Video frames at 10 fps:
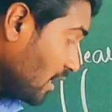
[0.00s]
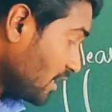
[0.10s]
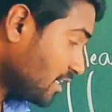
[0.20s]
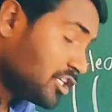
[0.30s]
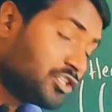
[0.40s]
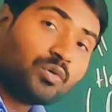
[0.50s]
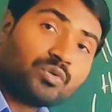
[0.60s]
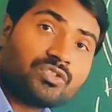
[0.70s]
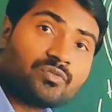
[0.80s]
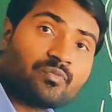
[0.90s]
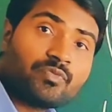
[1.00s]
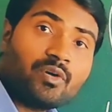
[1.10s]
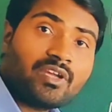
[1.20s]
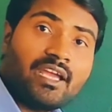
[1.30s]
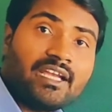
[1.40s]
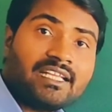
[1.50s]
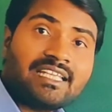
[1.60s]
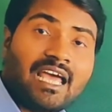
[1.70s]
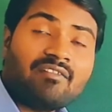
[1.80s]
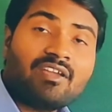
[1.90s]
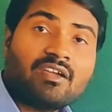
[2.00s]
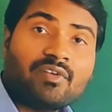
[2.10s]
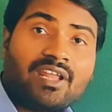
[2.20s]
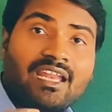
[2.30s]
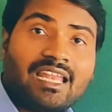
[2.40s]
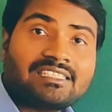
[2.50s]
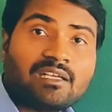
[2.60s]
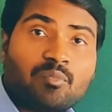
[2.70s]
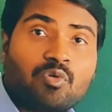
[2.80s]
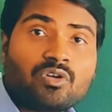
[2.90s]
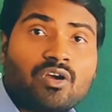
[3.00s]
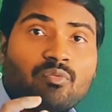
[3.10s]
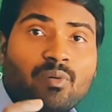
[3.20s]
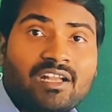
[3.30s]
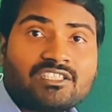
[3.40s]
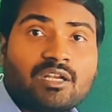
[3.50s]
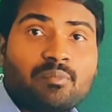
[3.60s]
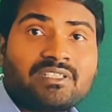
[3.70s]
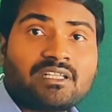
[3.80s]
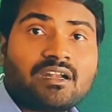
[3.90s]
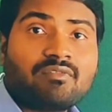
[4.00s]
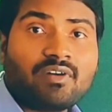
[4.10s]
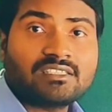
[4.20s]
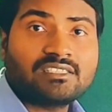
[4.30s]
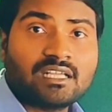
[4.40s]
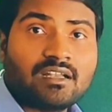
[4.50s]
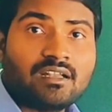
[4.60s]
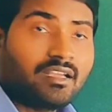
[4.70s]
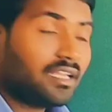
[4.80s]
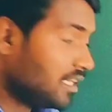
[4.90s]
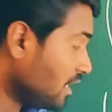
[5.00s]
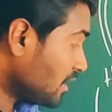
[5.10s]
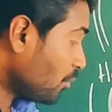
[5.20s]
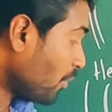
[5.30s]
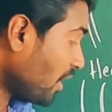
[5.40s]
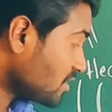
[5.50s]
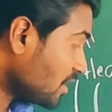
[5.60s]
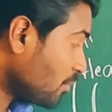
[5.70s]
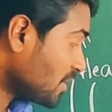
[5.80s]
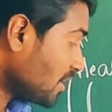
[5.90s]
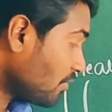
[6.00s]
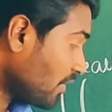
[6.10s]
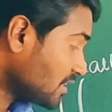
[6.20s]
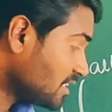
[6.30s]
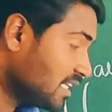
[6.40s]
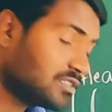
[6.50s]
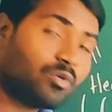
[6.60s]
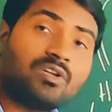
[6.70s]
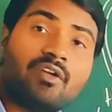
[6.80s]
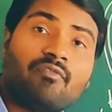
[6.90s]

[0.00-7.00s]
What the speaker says: tissues, okay, it is having very less amount of partial pressure of oxygen. Here the partial pressure of oxygen is only